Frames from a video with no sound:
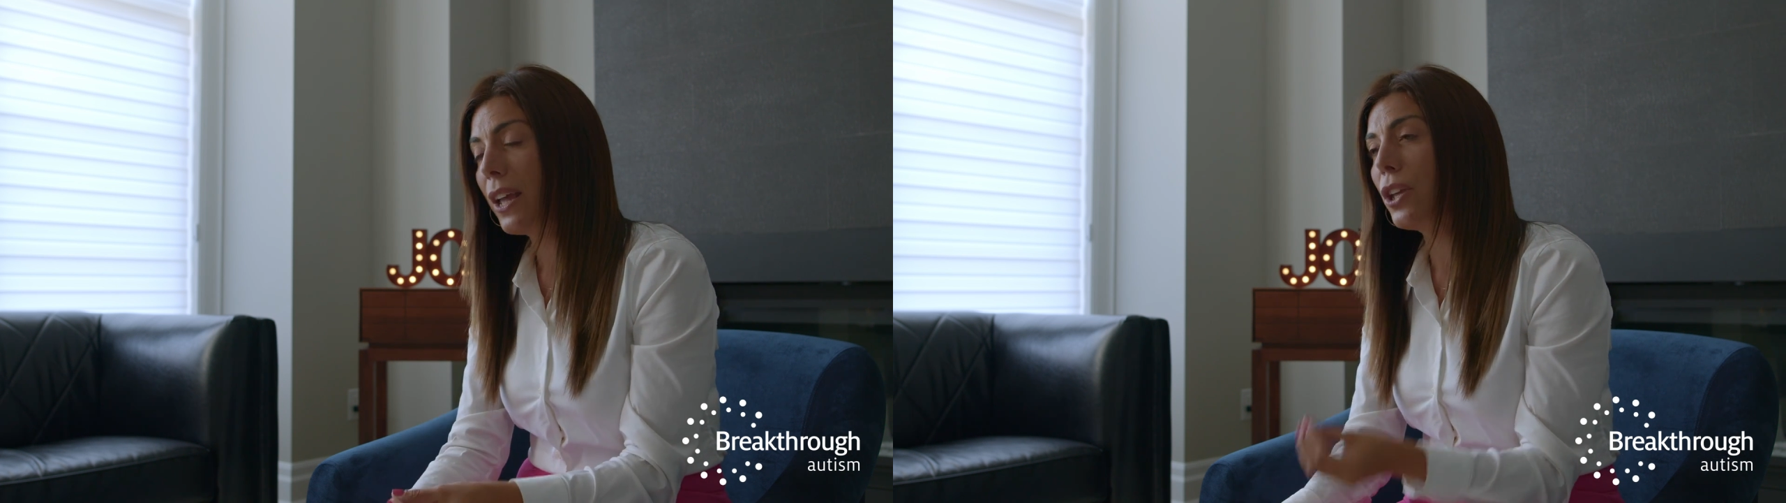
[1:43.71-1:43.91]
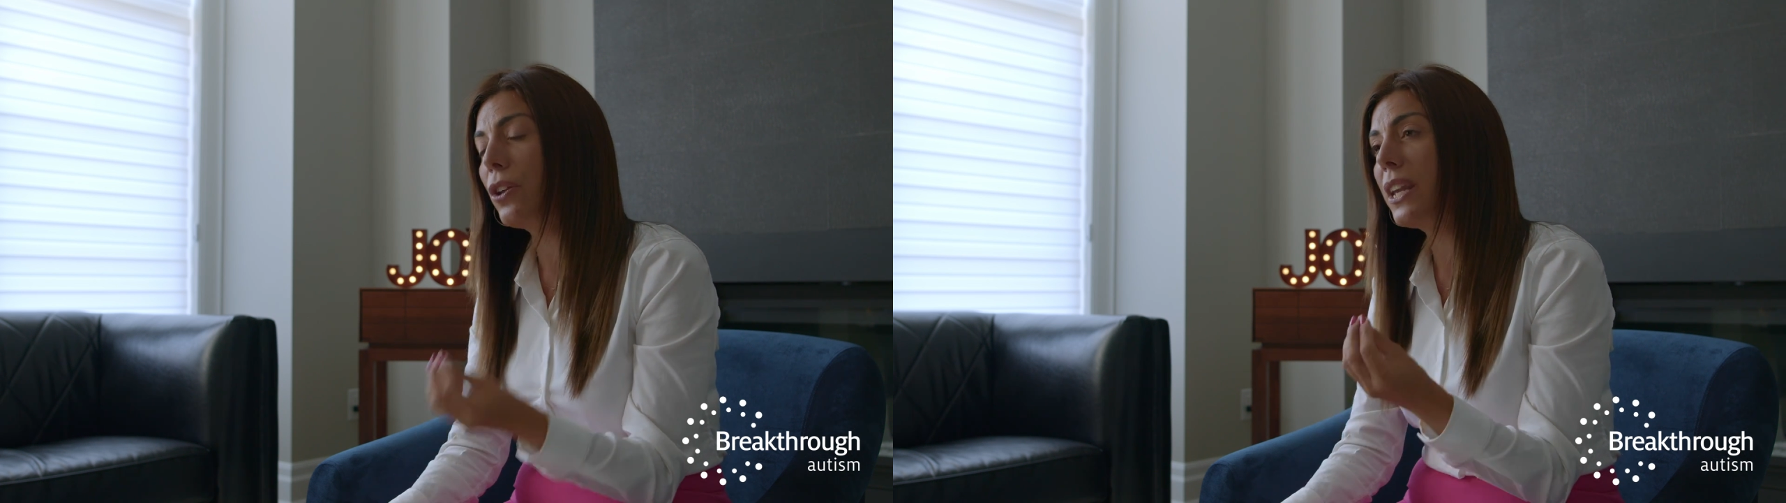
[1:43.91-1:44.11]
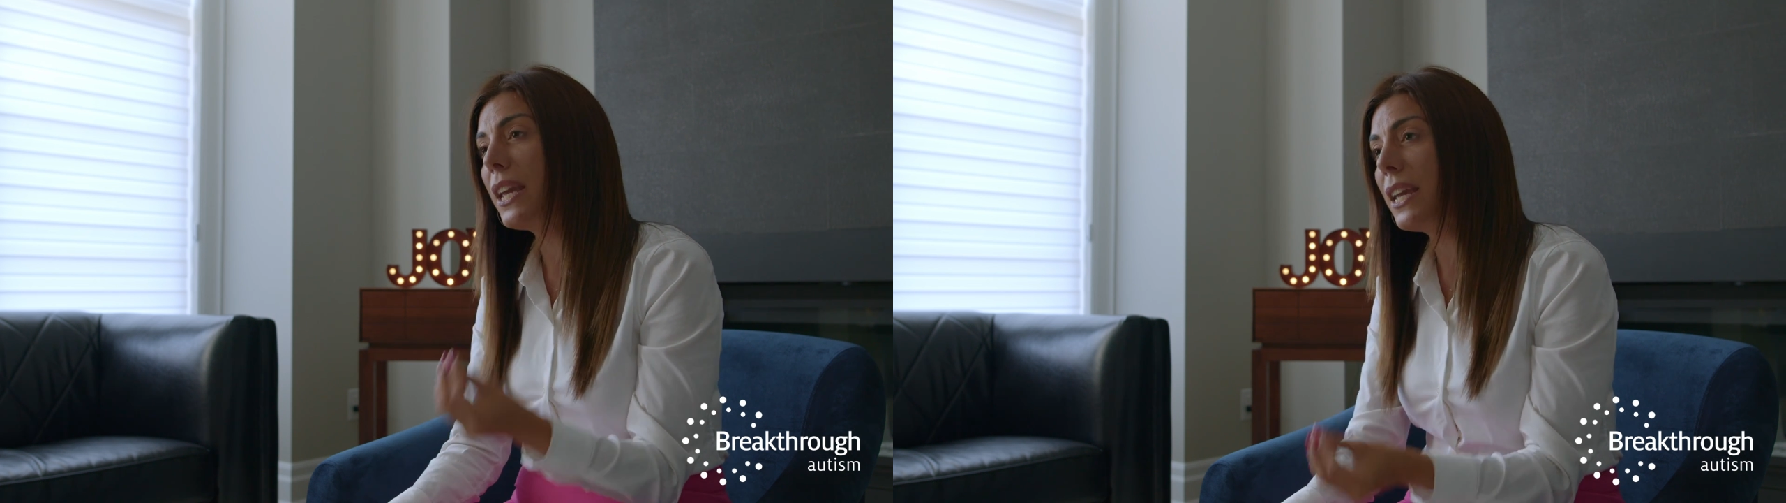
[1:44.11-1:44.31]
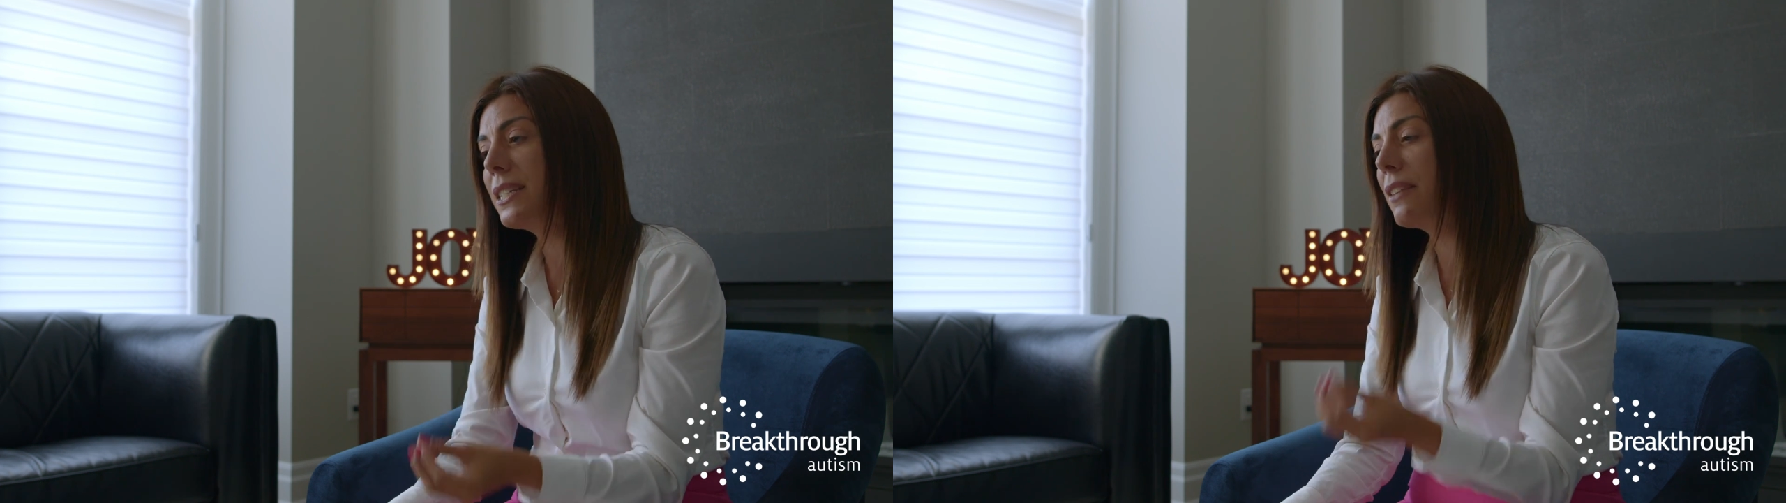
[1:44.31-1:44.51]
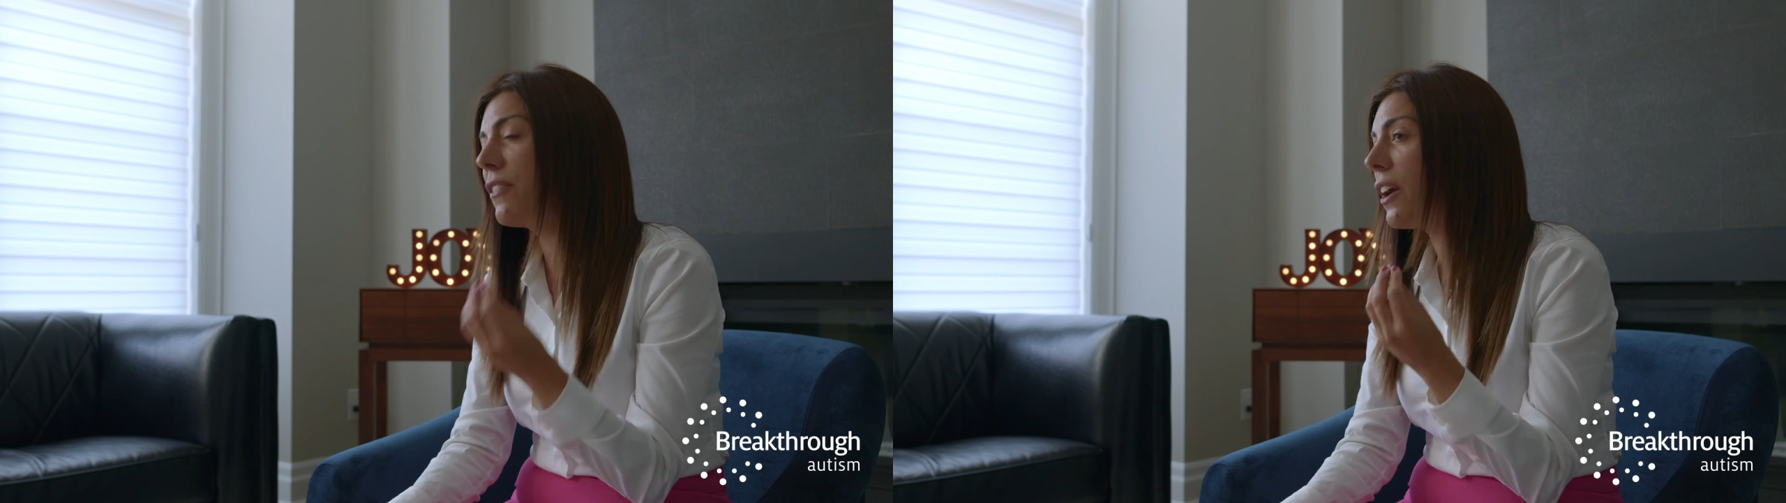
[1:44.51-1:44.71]
You need
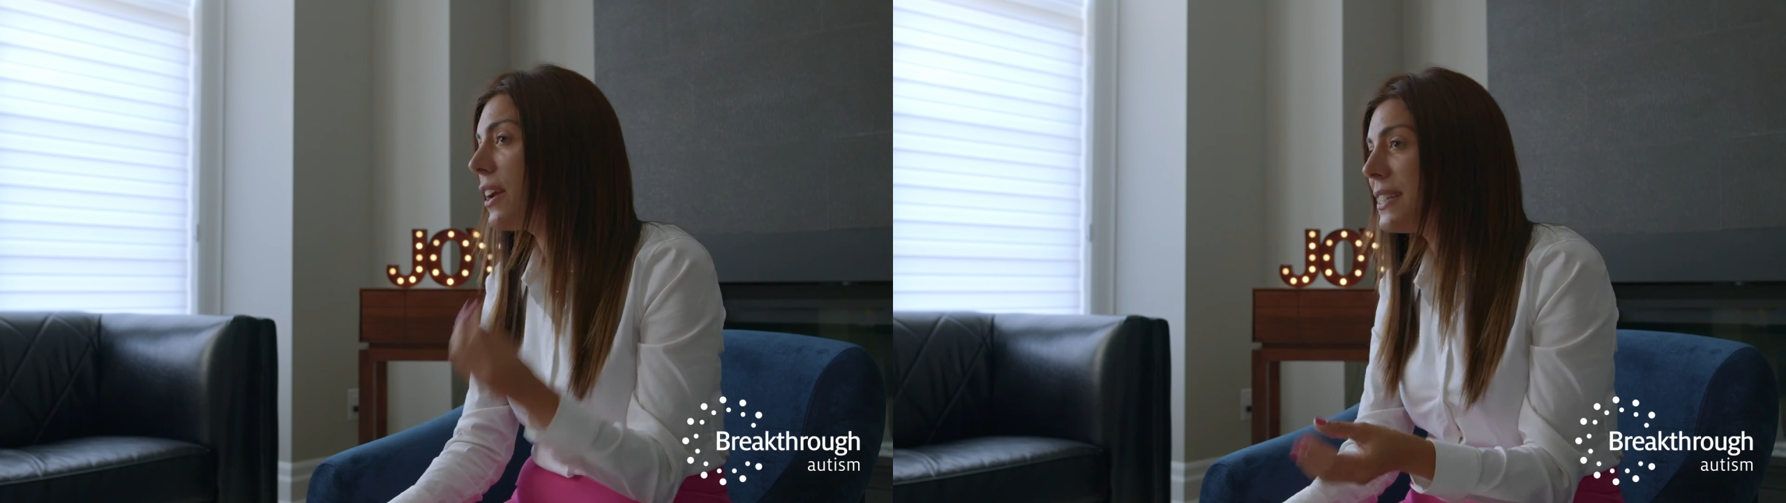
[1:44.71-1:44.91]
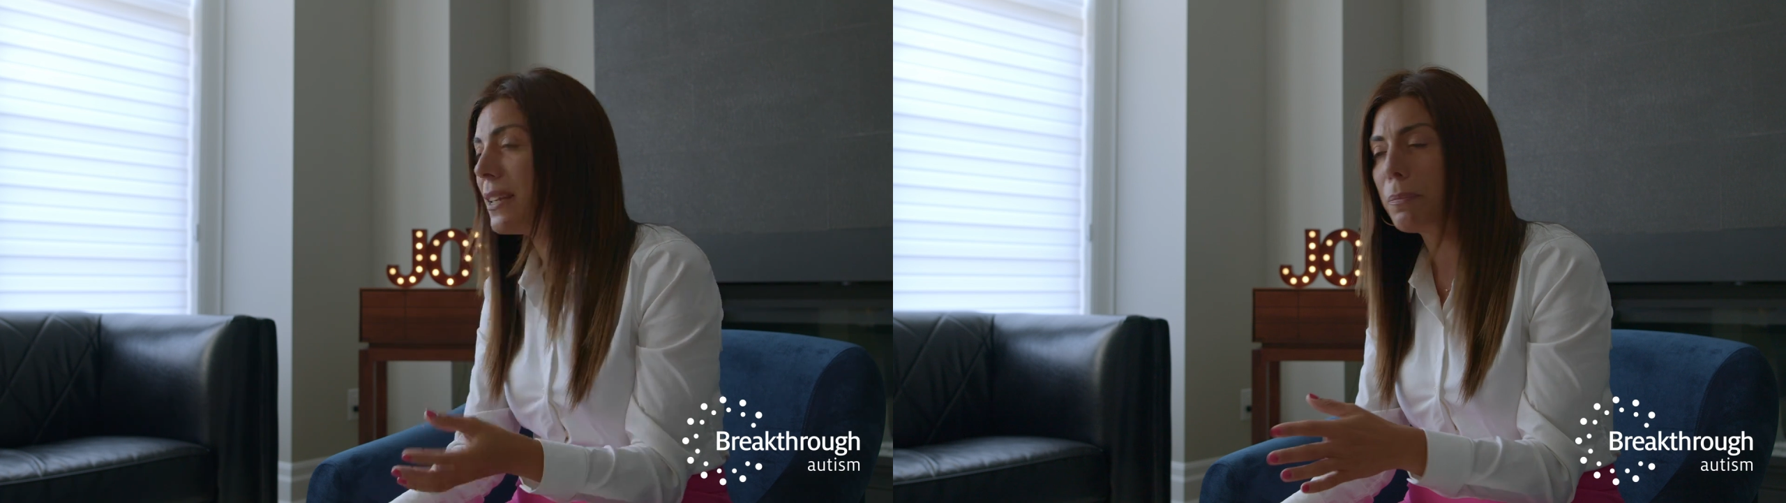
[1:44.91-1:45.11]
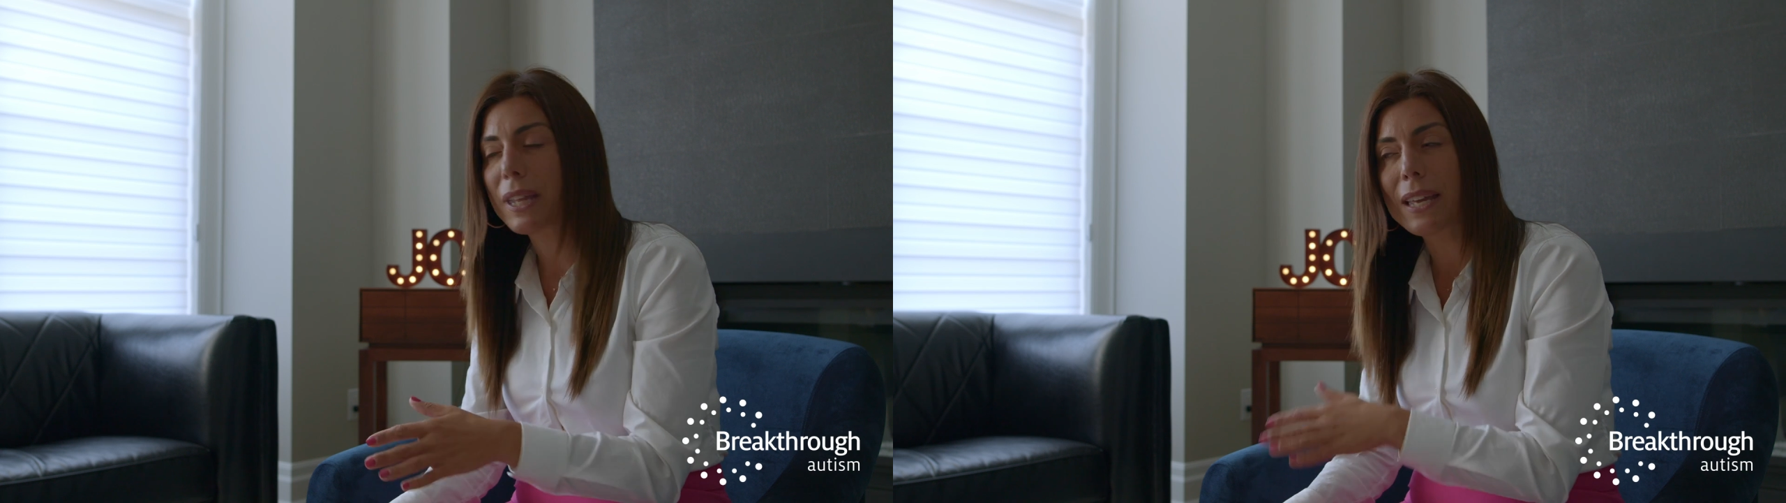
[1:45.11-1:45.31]
to very simply